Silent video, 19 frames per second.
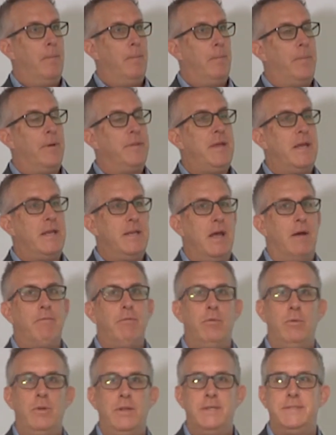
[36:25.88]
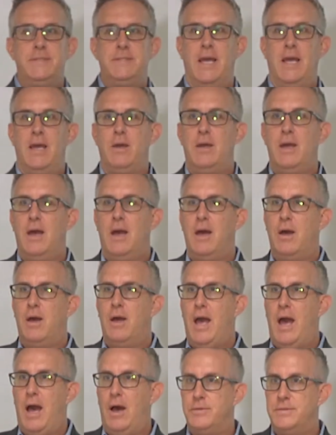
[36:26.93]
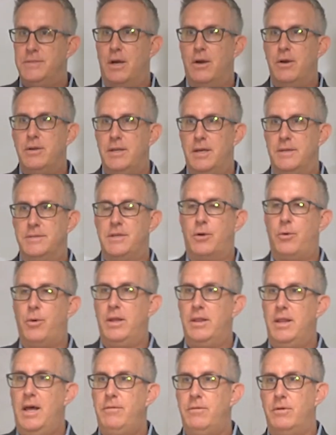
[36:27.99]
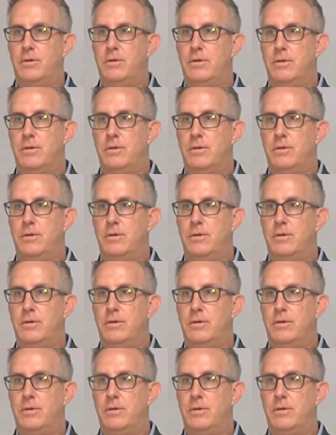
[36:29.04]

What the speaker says: But they never really say how Sarah does at grade level.